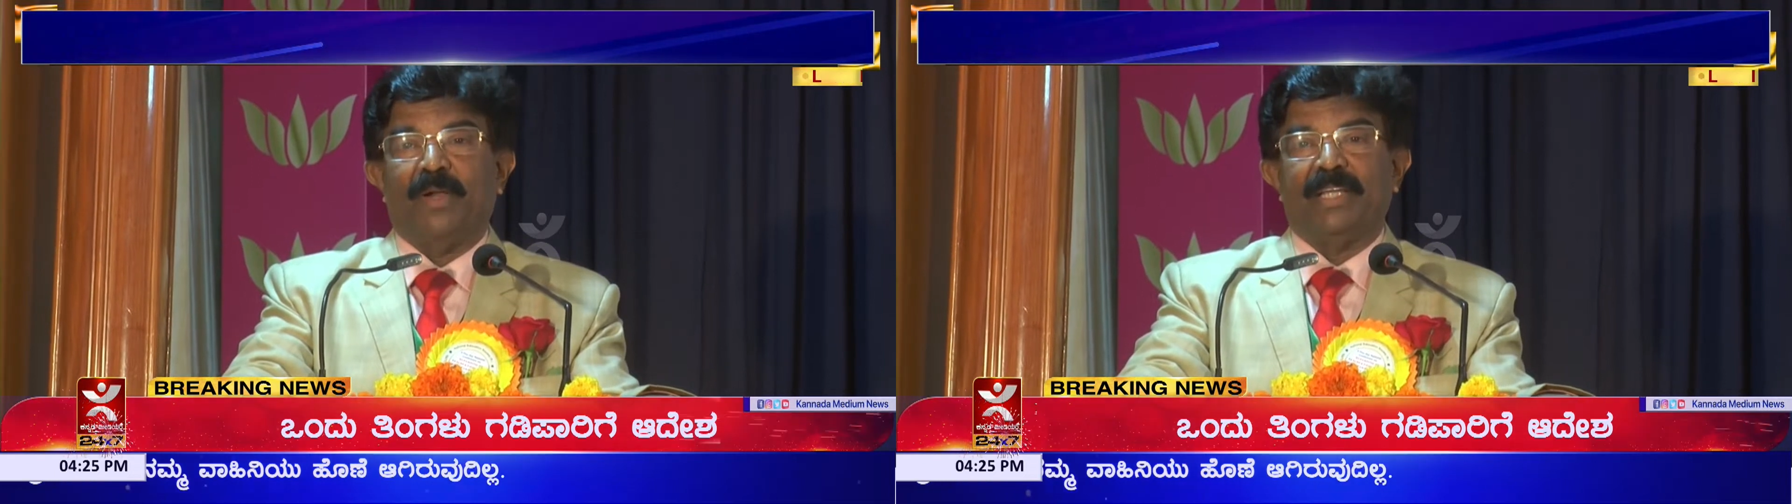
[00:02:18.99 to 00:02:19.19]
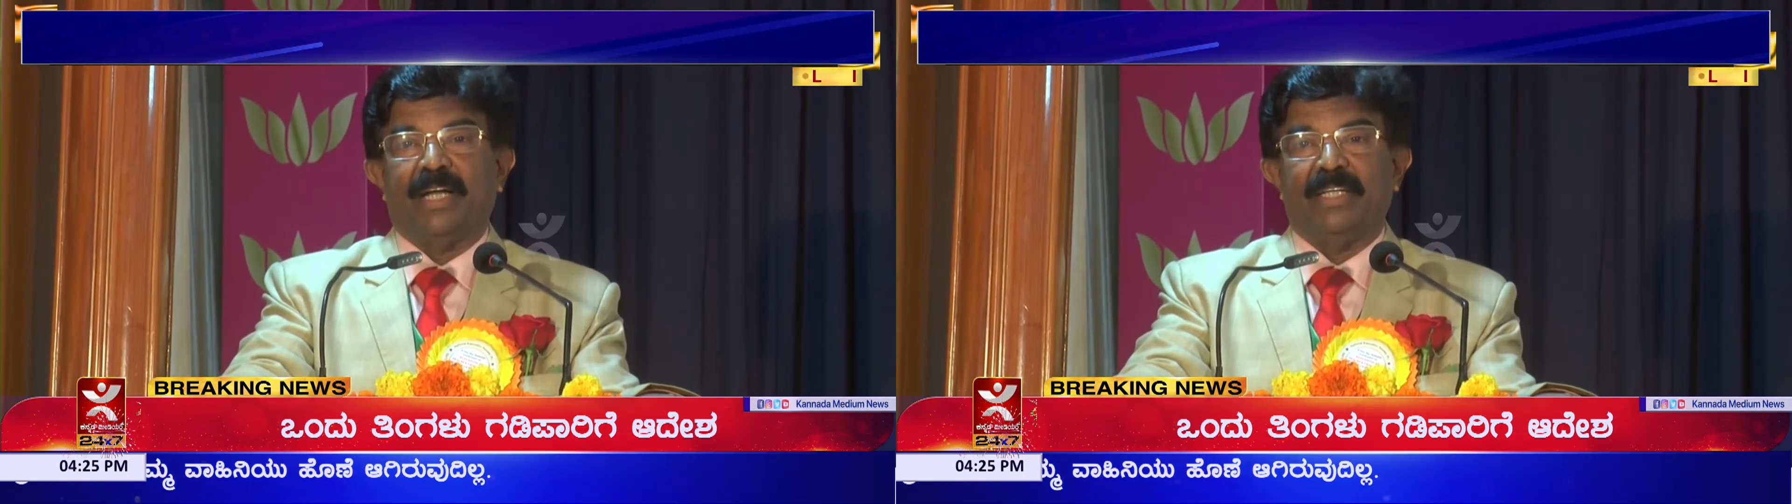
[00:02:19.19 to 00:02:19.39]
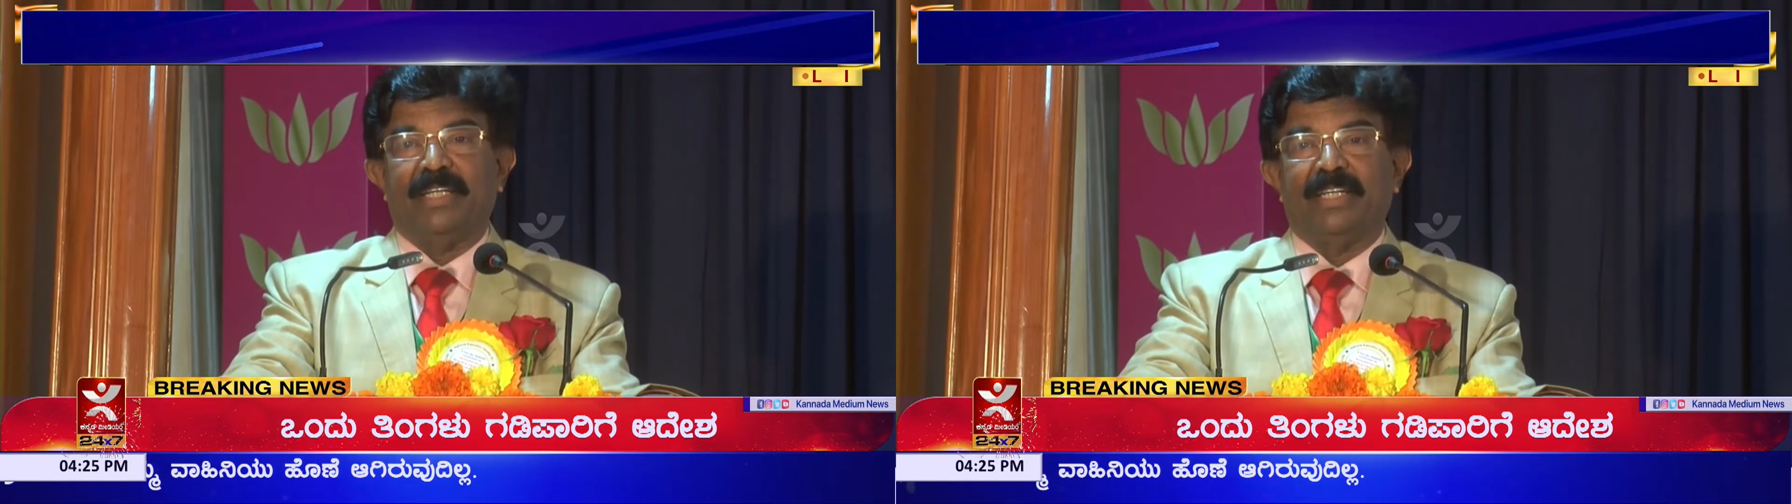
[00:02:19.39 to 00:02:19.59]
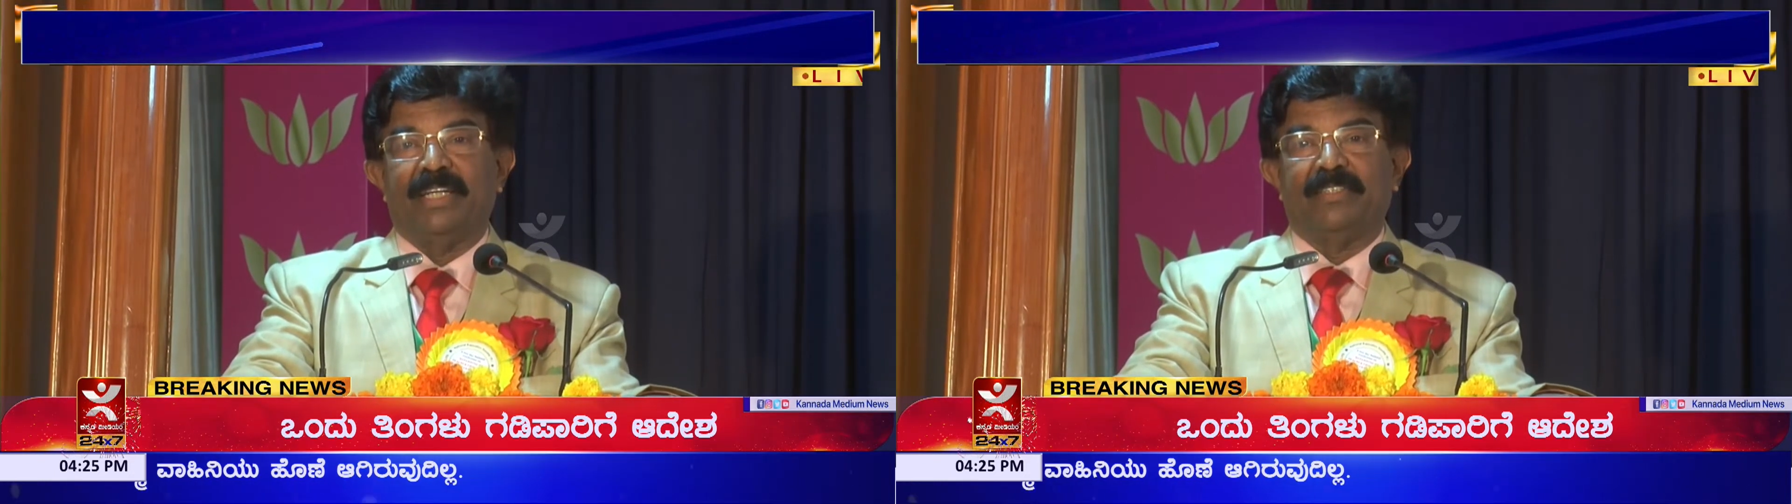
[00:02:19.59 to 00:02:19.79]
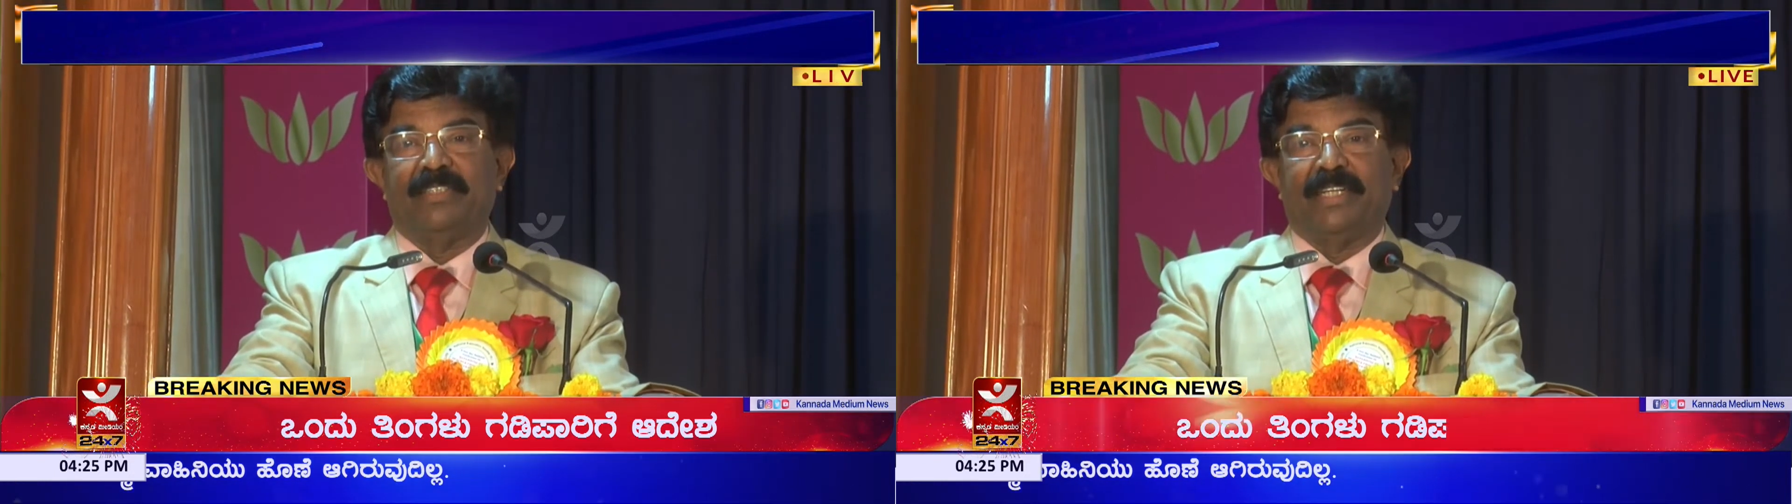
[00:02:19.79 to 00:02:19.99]
all the
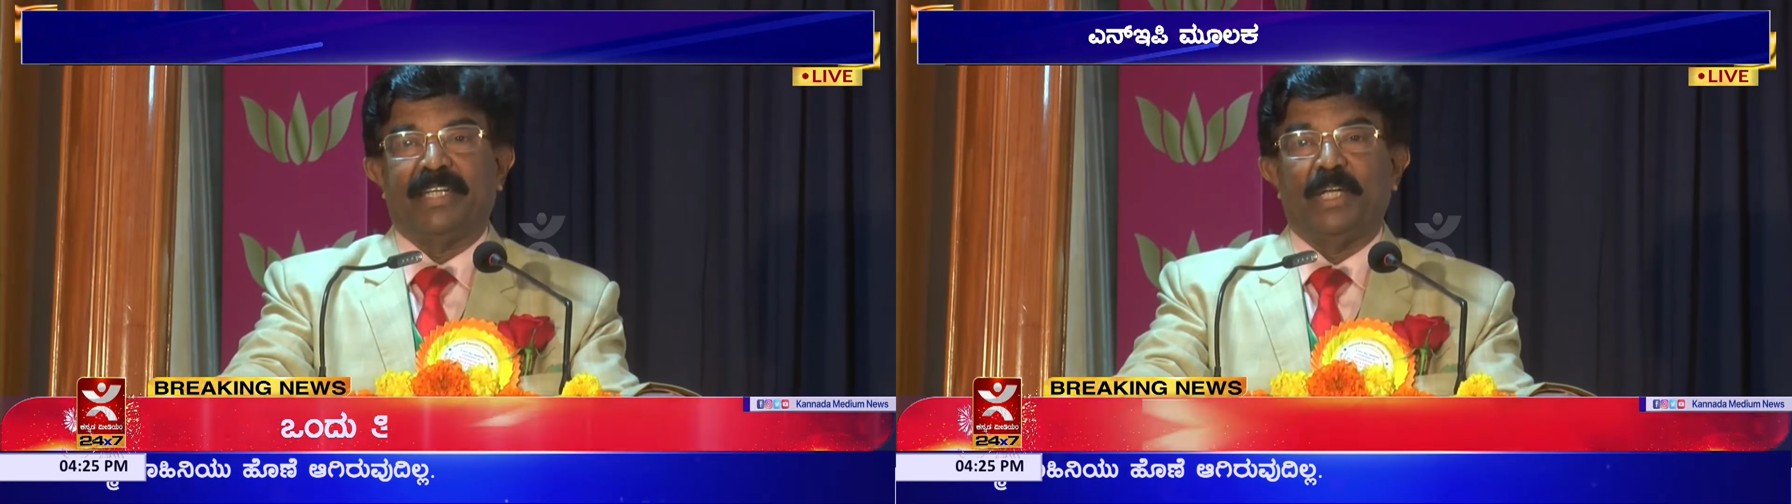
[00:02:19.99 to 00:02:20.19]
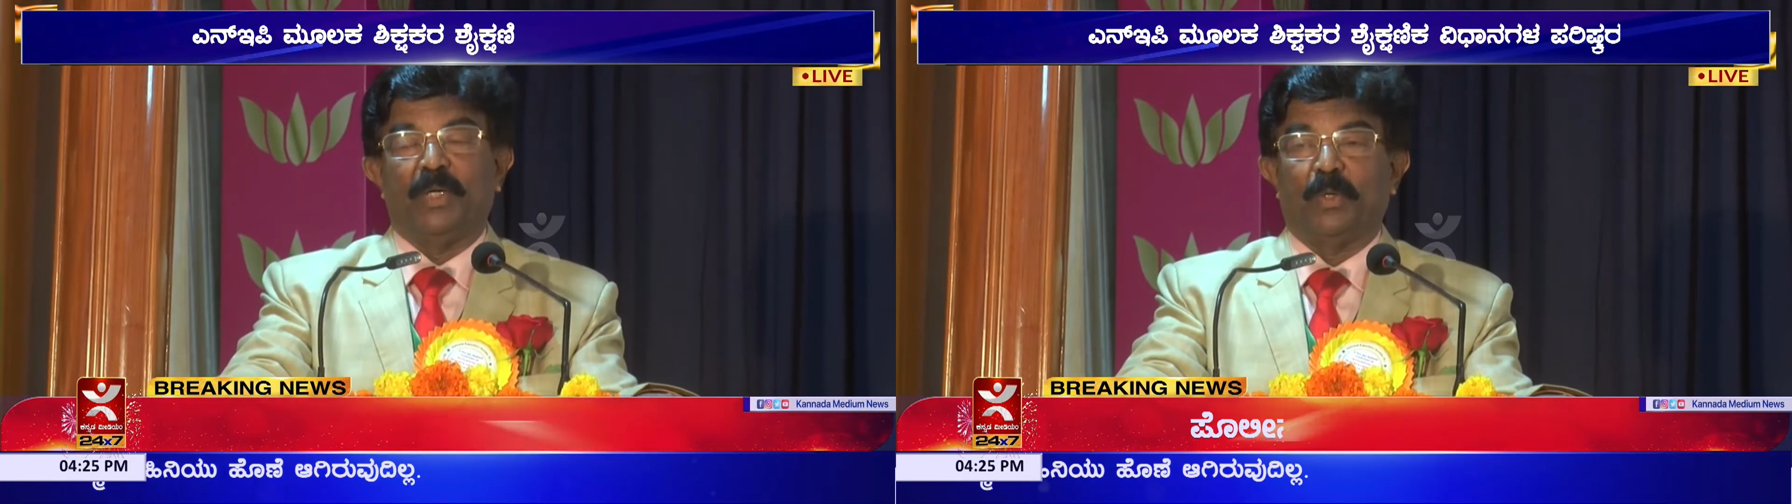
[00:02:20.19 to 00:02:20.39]
130